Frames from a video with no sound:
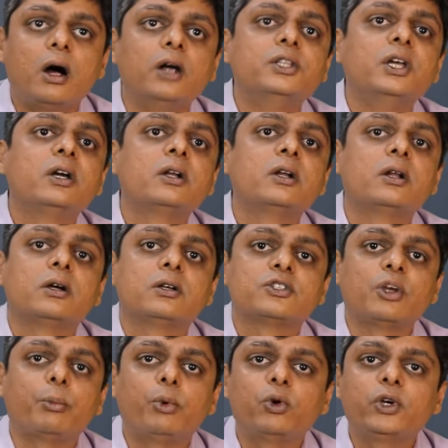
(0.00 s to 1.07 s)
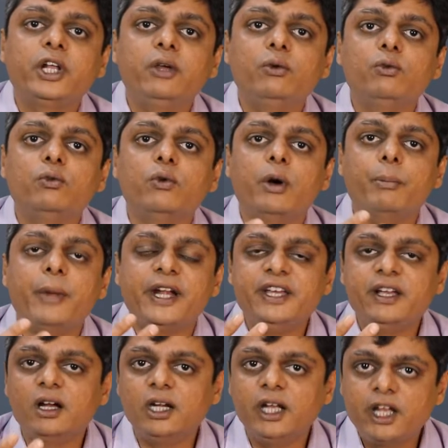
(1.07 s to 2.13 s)
other supportive
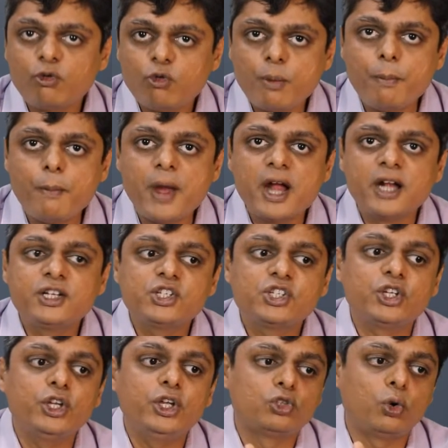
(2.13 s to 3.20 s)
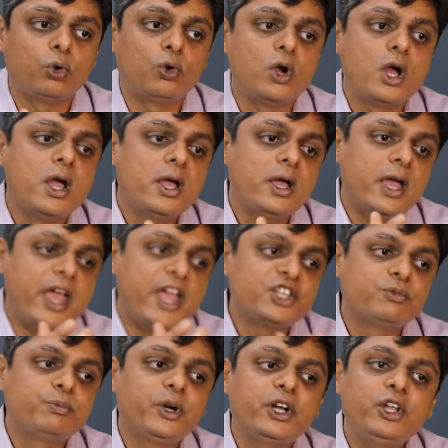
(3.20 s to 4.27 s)
medical equipments. So
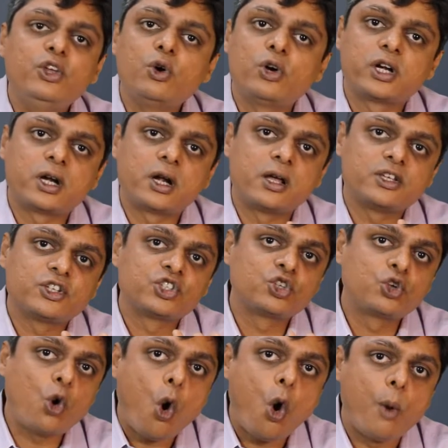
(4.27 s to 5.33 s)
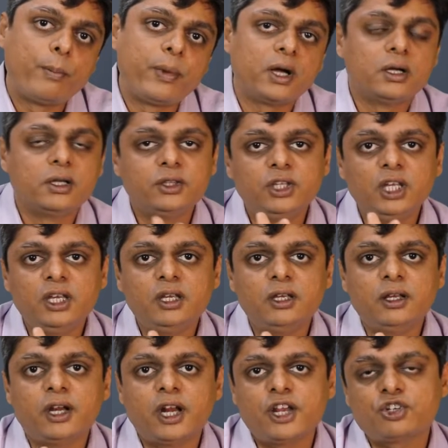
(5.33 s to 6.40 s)
as per your scope,
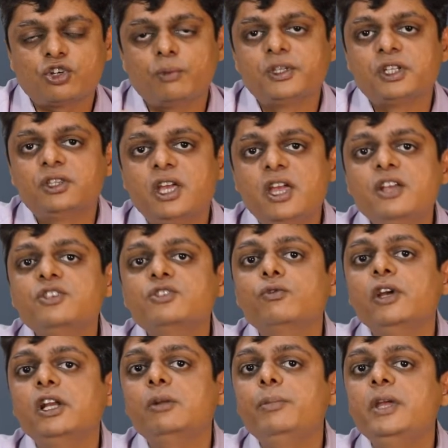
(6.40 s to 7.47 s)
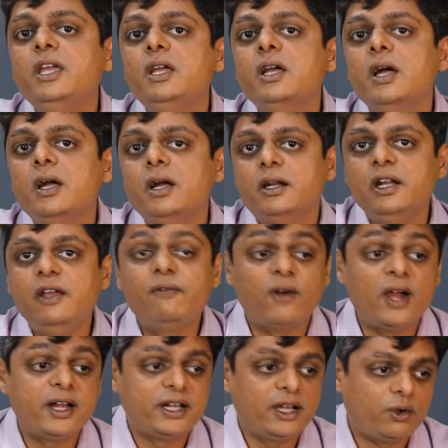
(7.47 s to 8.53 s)
the rest of the things will be
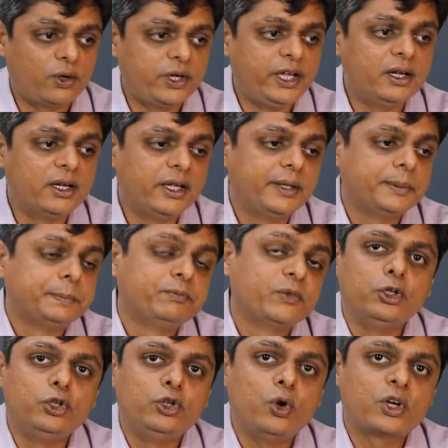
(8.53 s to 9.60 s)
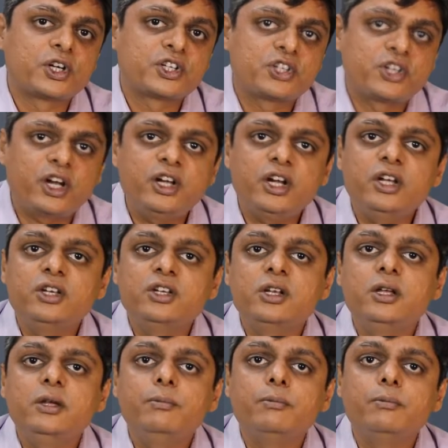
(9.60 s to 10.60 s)
defined accordingly. Your strategy